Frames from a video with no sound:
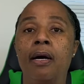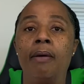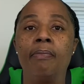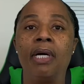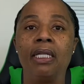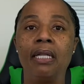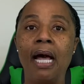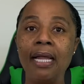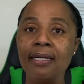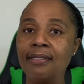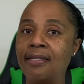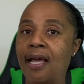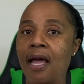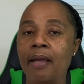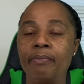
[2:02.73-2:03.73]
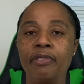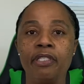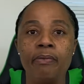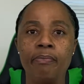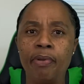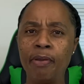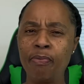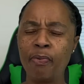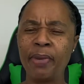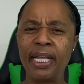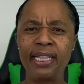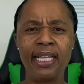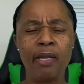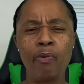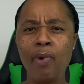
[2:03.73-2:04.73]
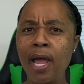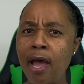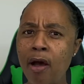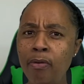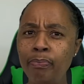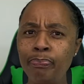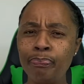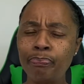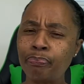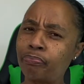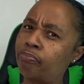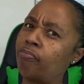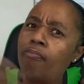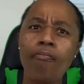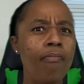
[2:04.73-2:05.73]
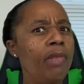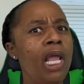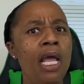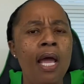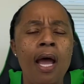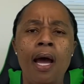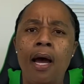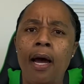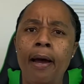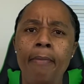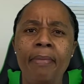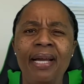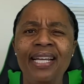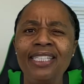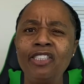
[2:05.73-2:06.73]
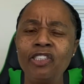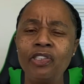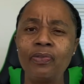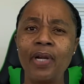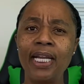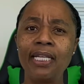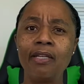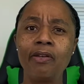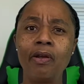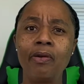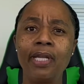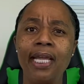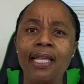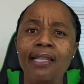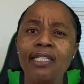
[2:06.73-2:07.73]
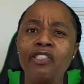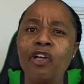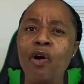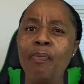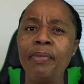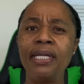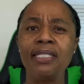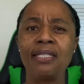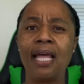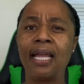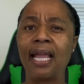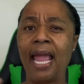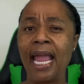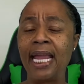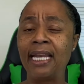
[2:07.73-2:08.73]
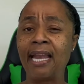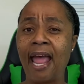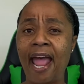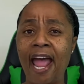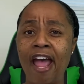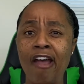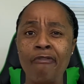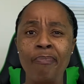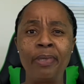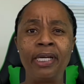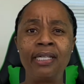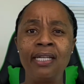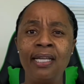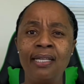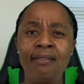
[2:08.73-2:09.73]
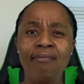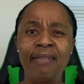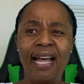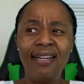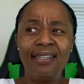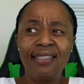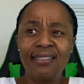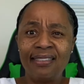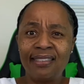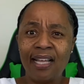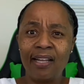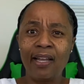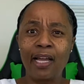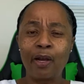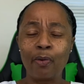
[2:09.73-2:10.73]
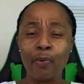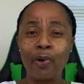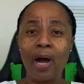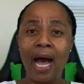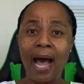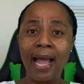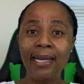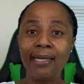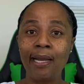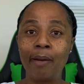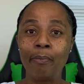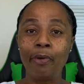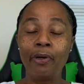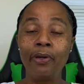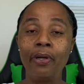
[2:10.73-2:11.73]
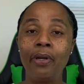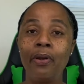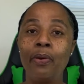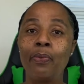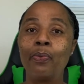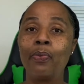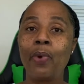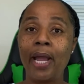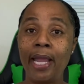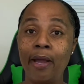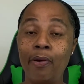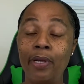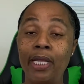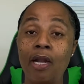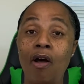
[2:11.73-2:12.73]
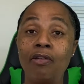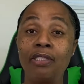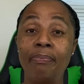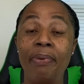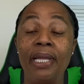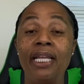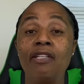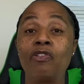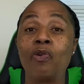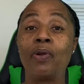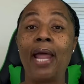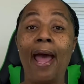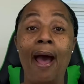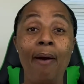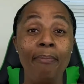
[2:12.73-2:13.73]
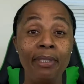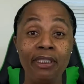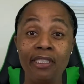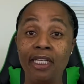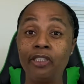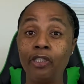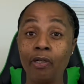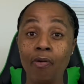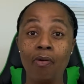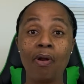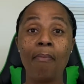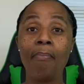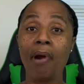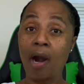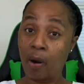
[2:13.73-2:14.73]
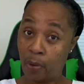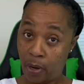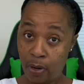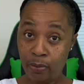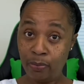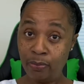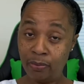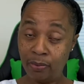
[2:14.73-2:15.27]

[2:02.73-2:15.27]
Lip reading: lot of times people may think, well, my interest rate, yeah, they told me it's like 8.5, but that doesn't sound like a real high number. Well, it all depends on how much that you're going to borrow